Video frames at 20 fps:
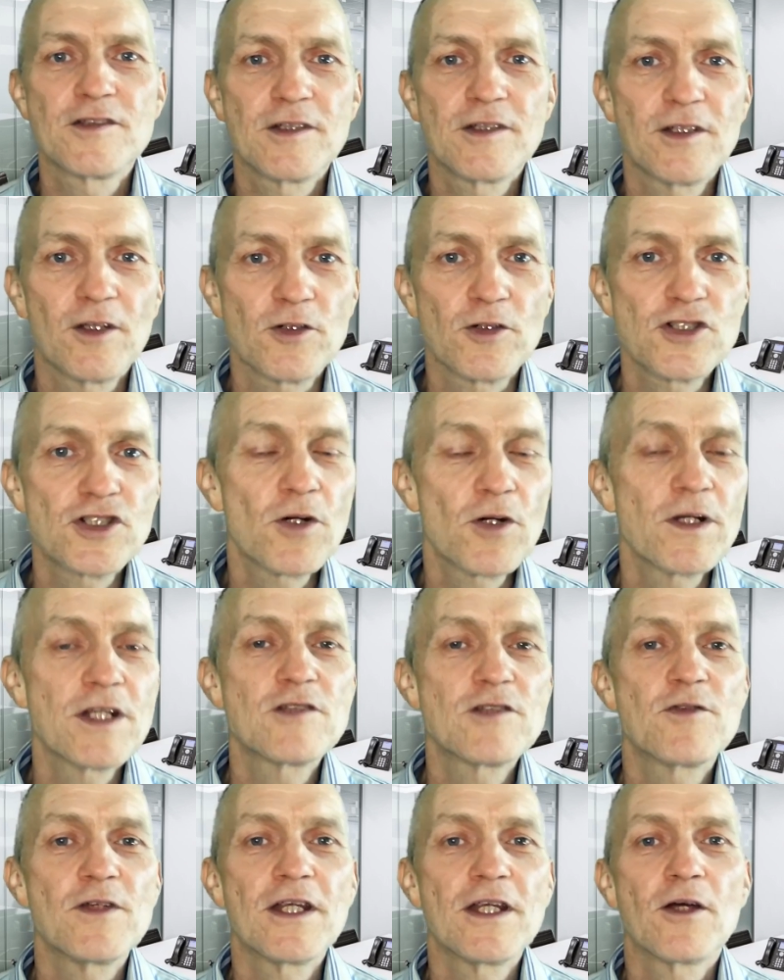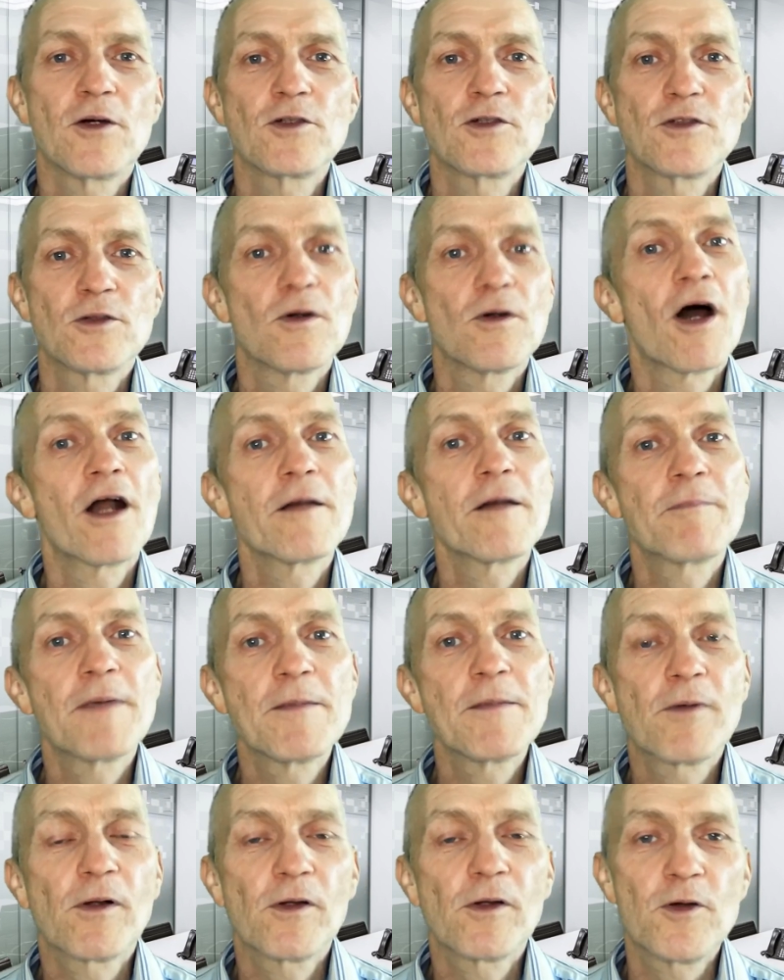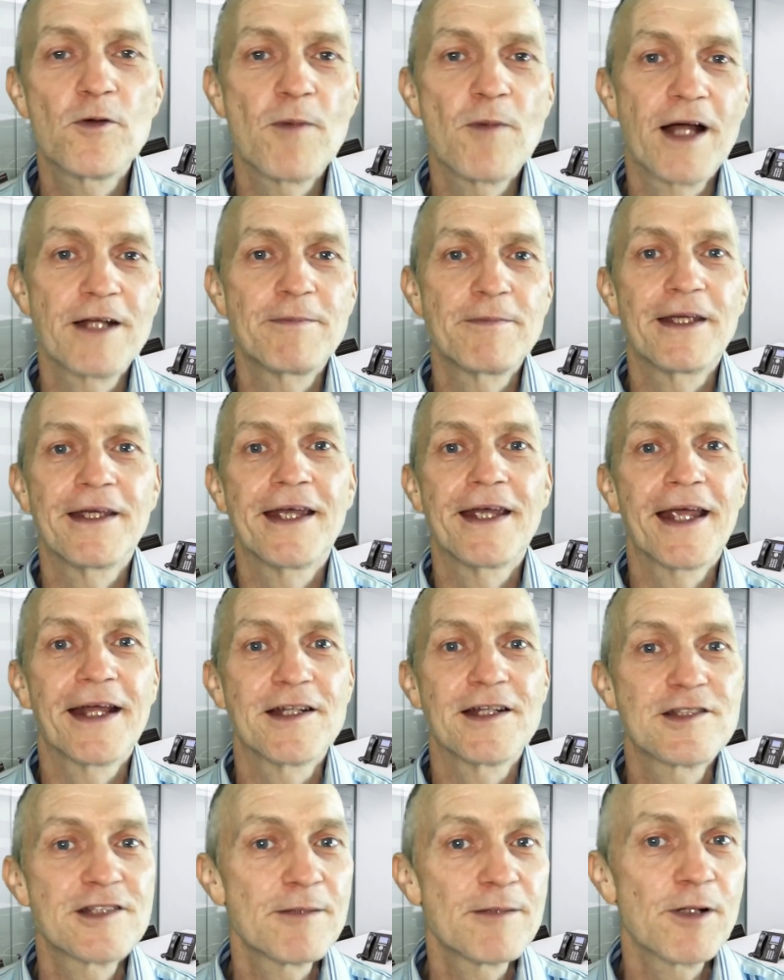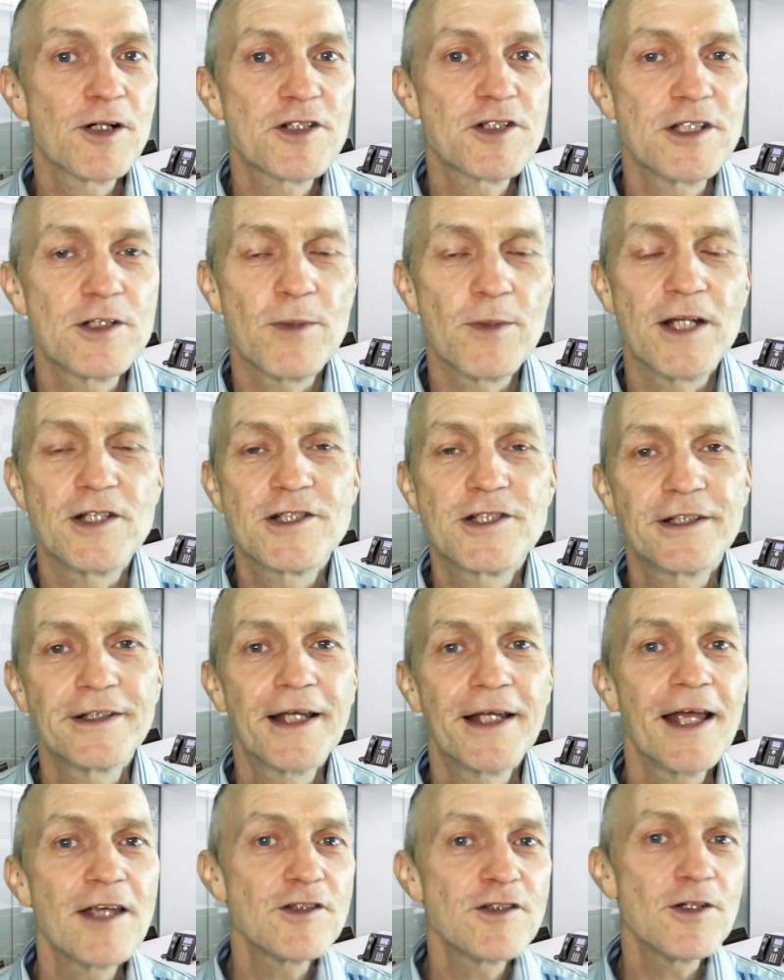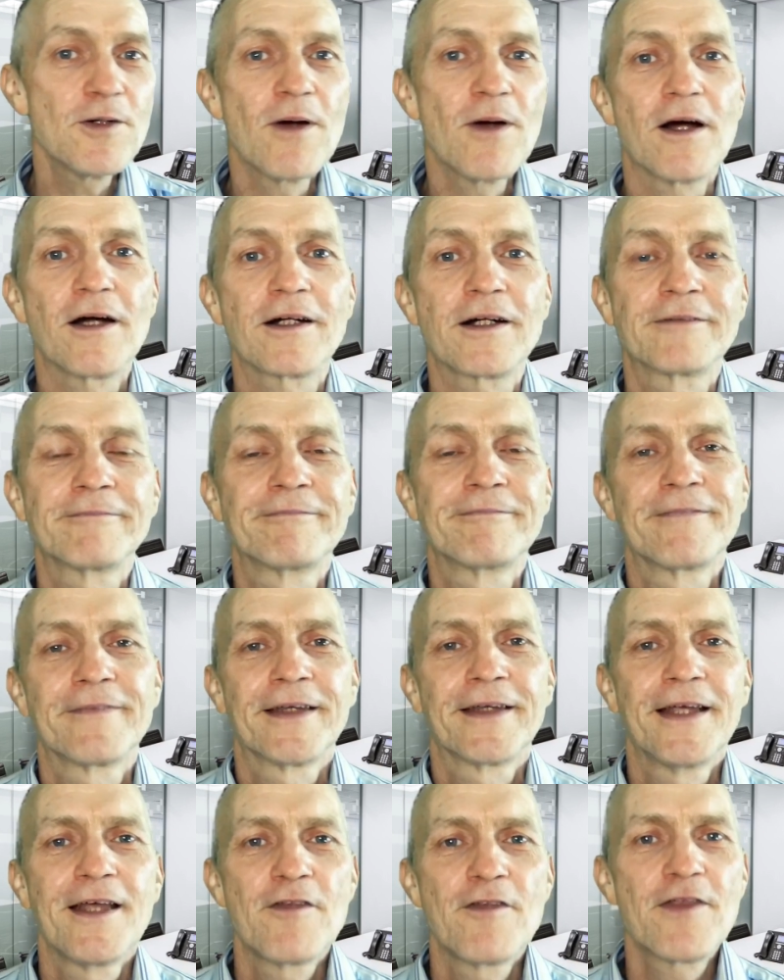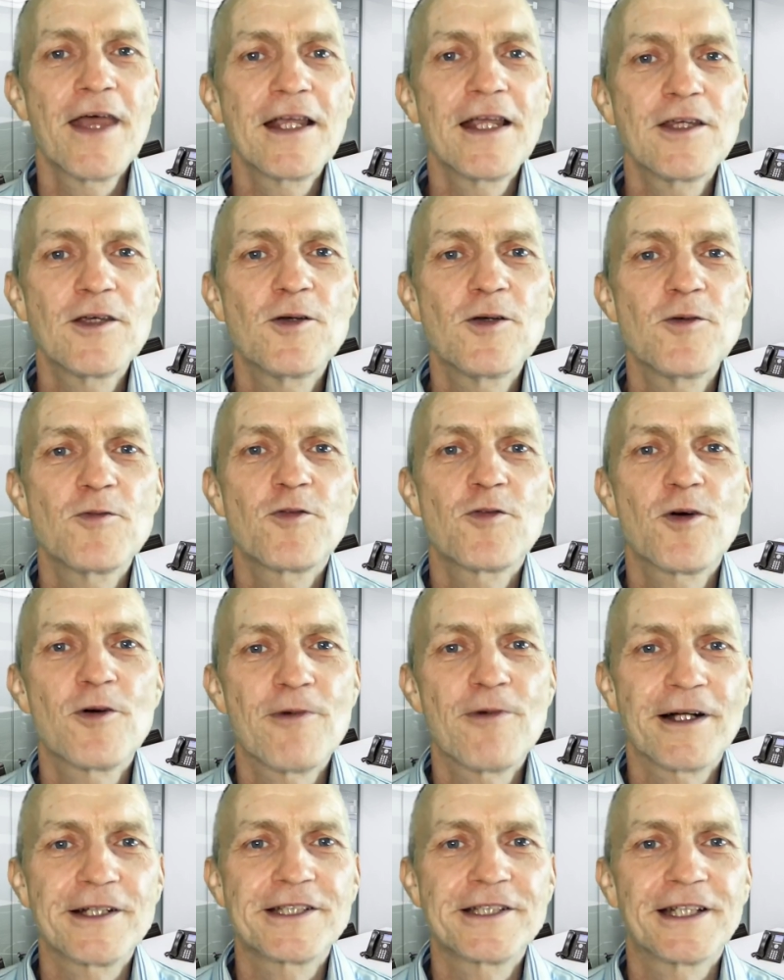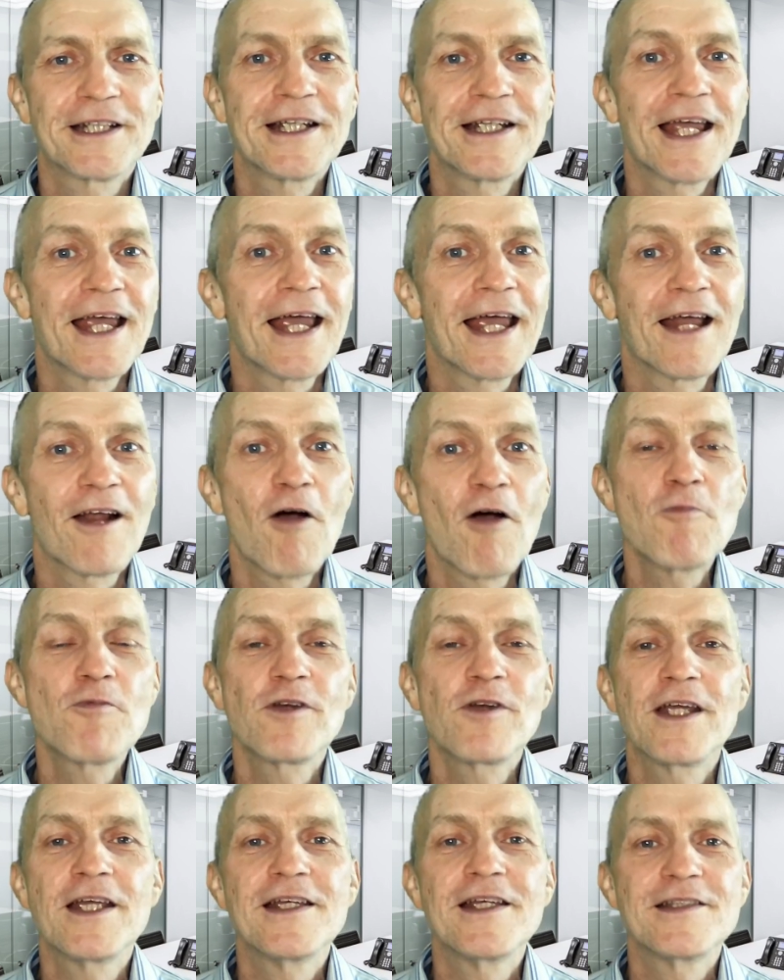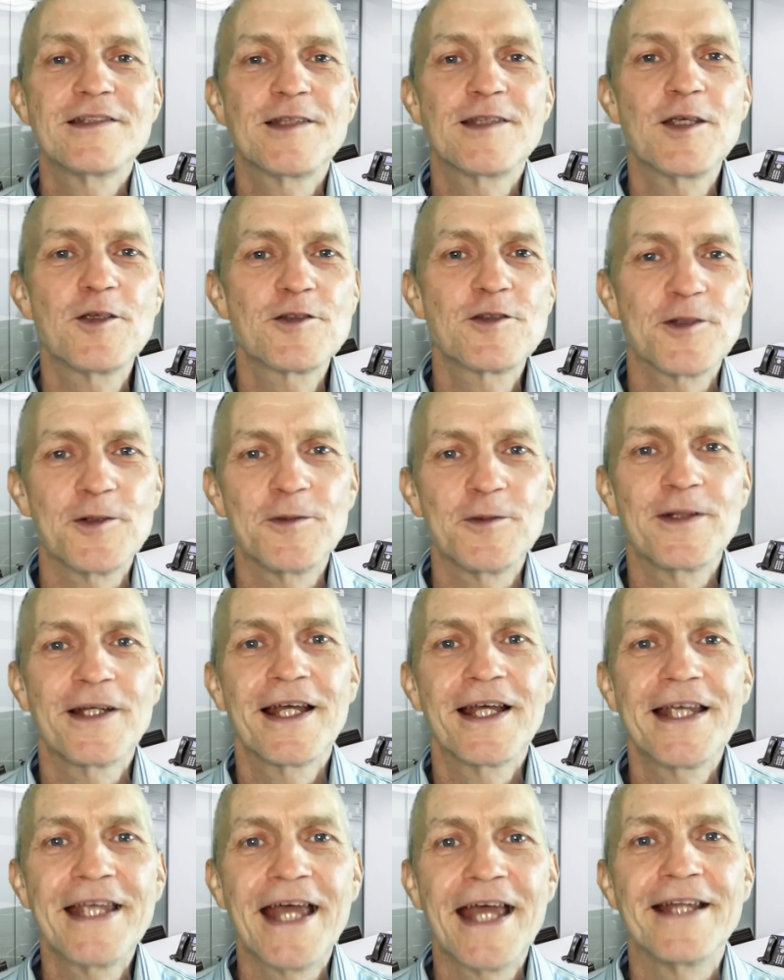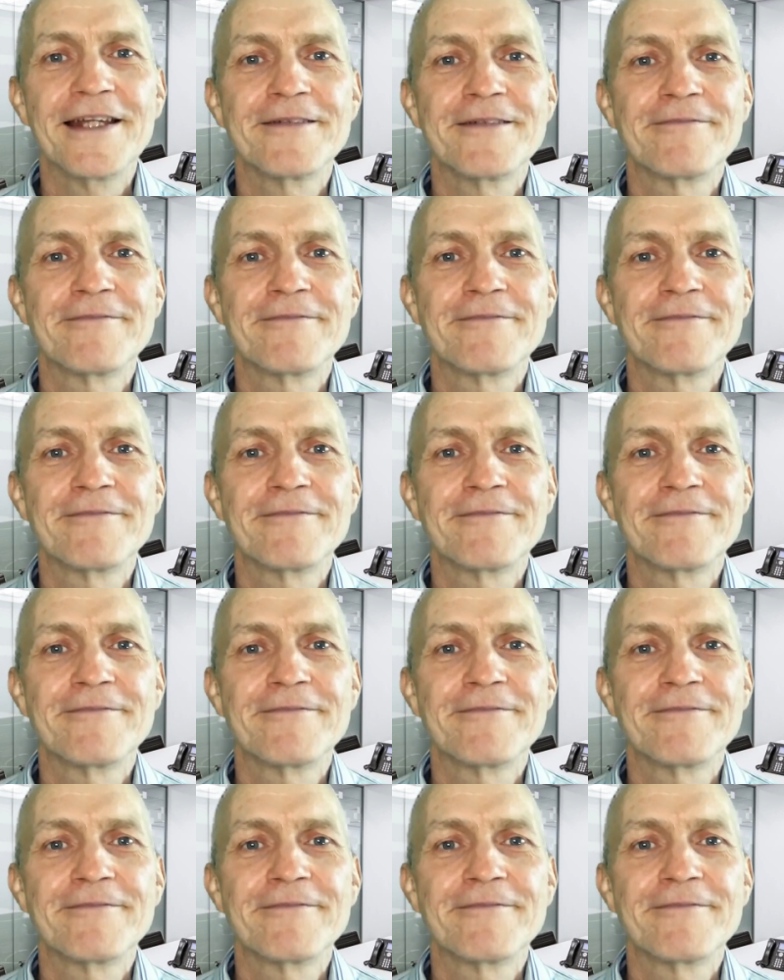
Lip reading: show this video to other people who might be in a similar situation as you are. Thank you for watching, and hopefully see you soon again.